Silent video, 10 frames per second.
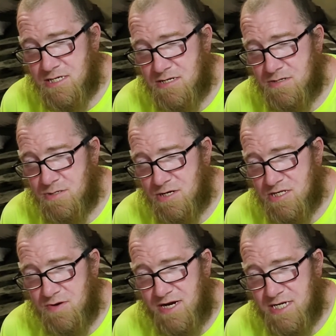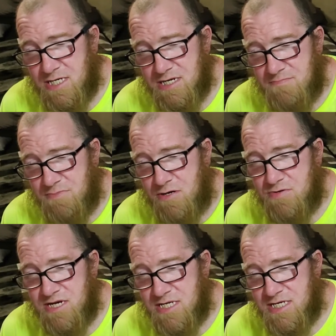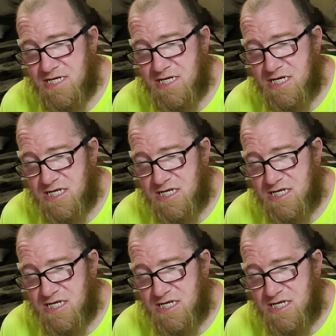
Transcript: of arthritis and bone density.